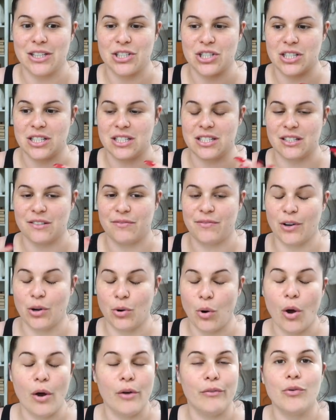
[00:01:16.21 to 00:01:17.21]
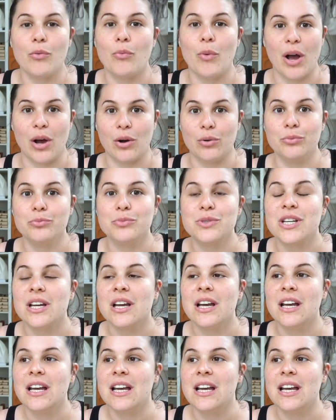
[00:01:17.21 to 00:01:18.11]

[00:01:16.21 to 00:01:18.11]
and she just felt overwhelmed